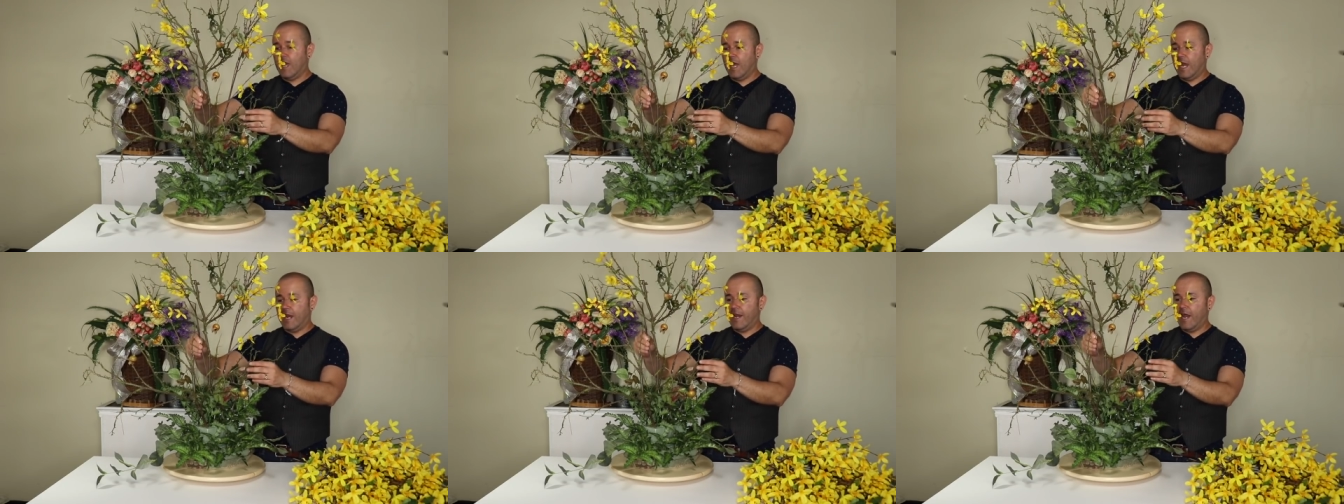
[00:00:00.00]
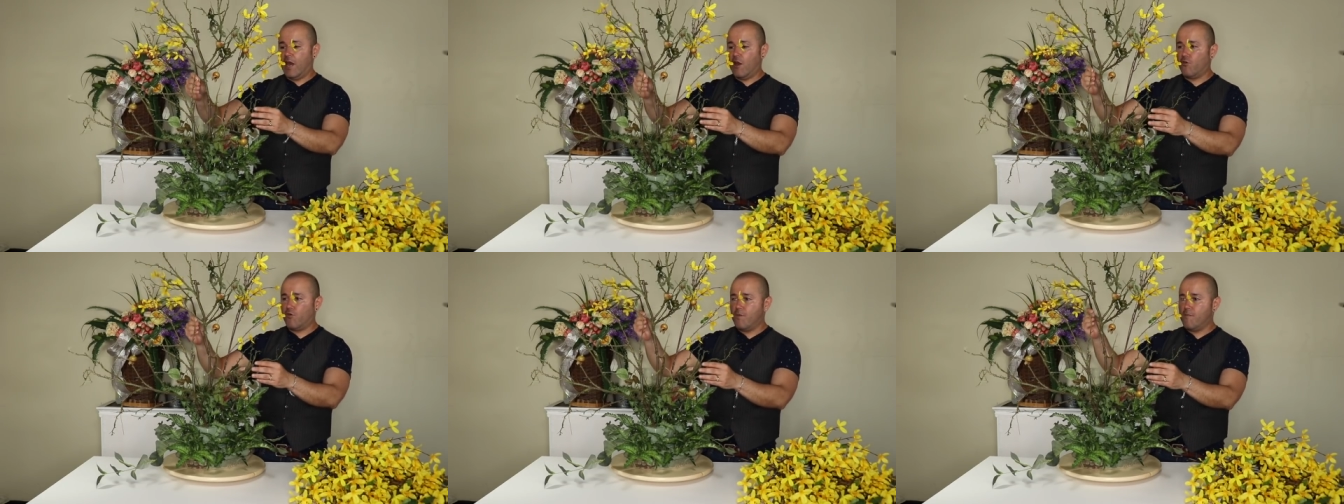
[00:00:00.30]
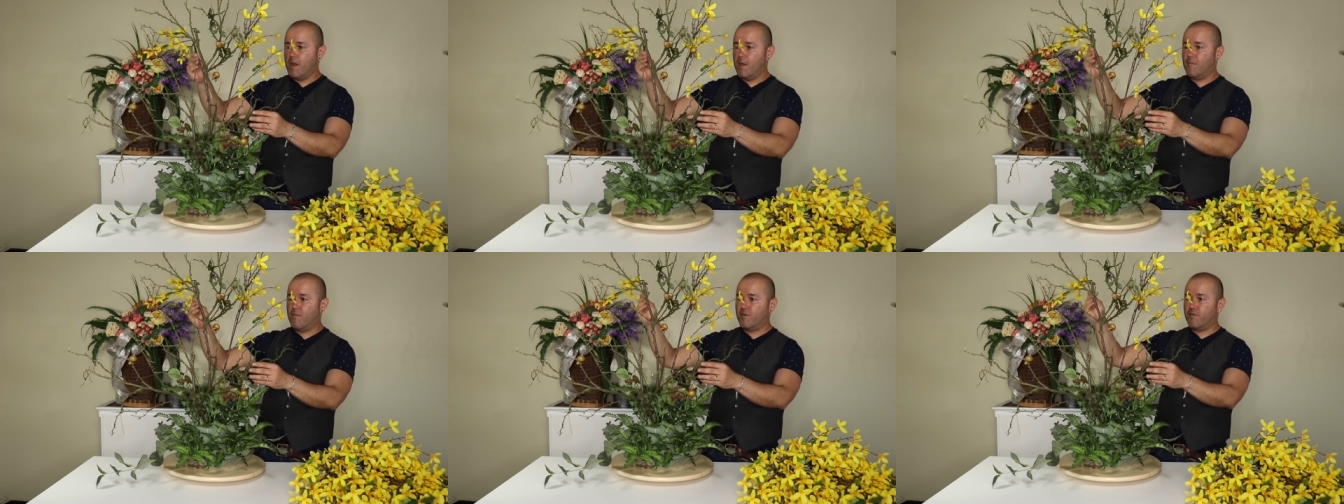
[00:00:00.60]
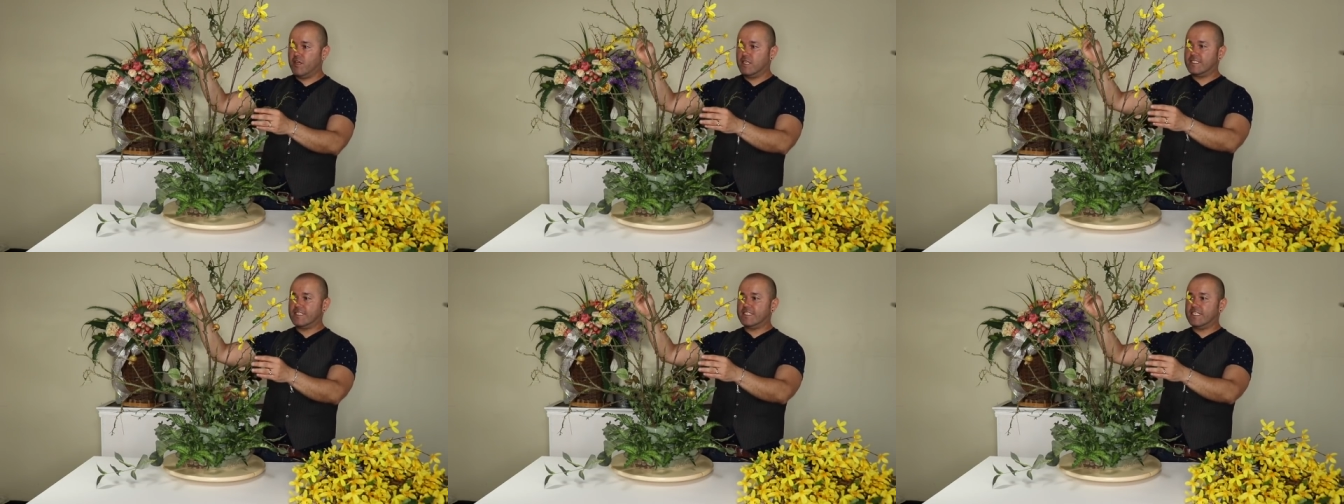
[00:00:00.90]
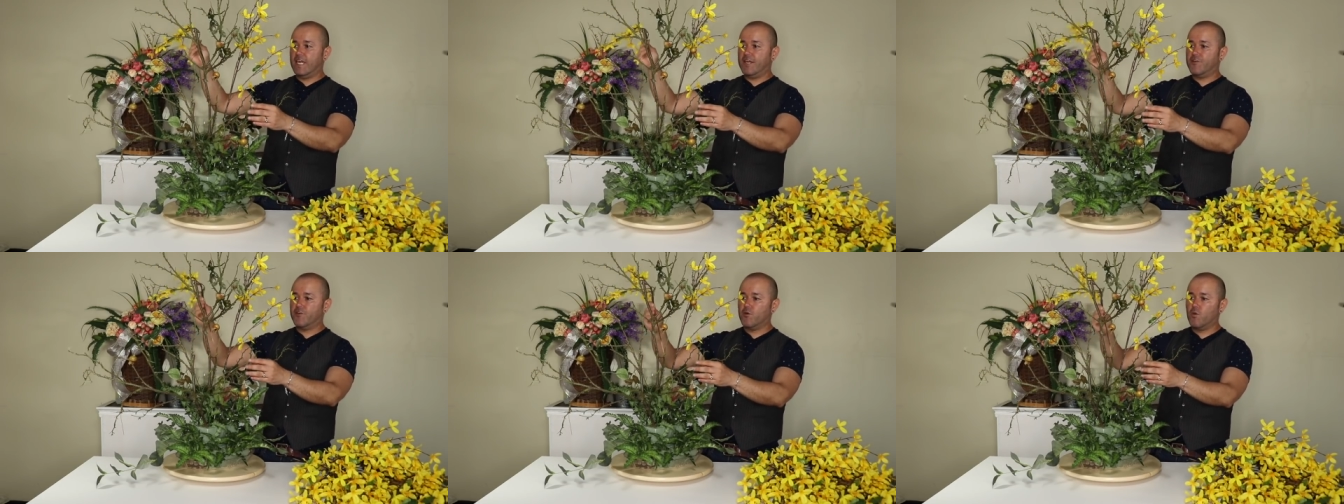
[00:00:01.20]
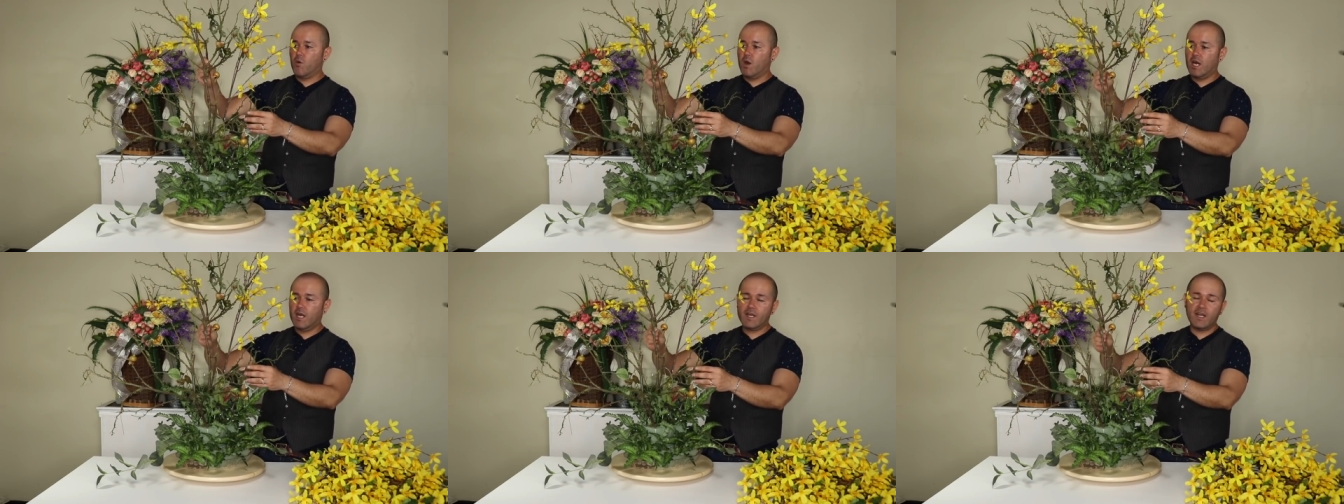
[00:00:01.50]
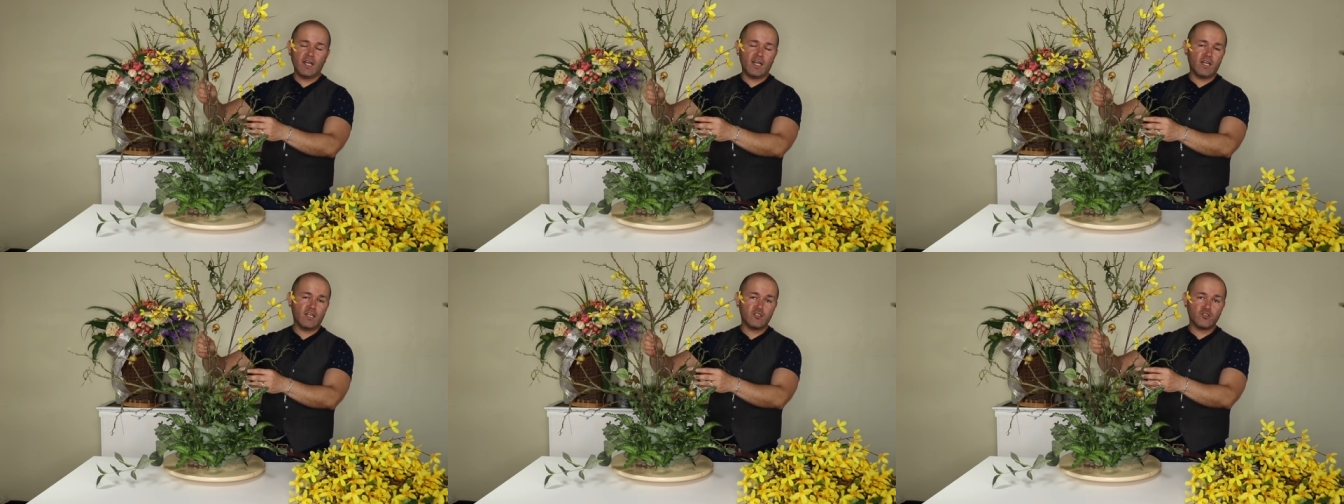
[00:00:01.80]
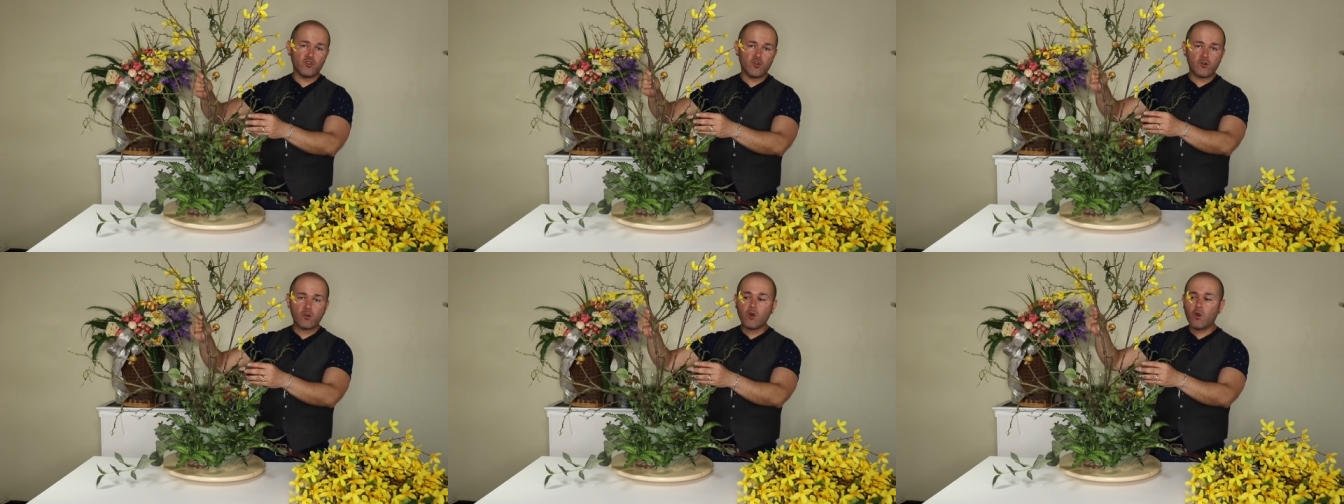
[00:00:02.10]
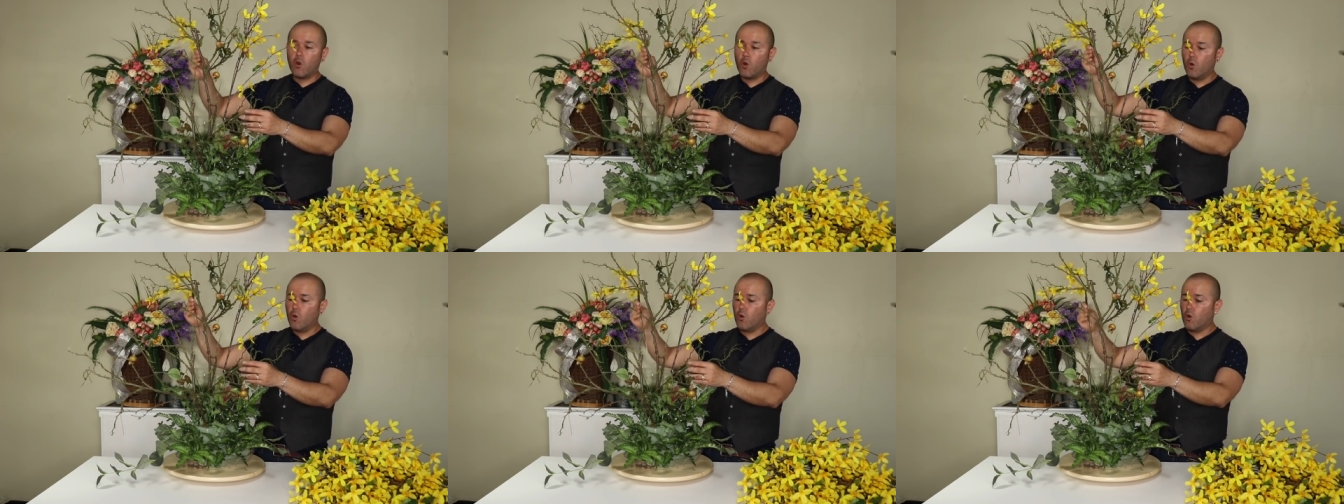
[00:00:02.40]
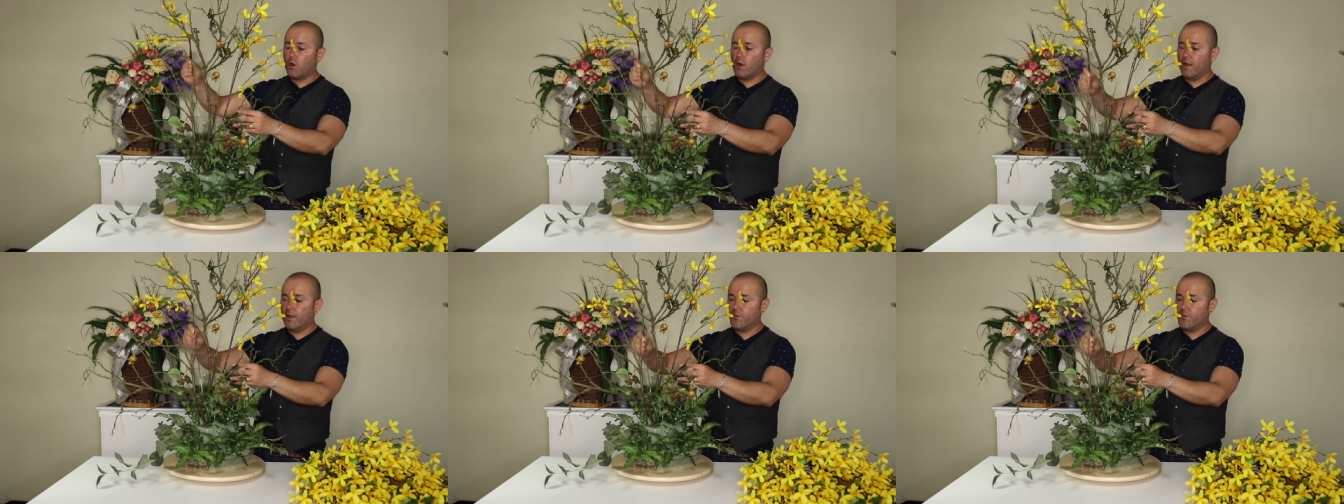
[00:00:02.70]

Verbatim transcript: And now remember, the center one is your core,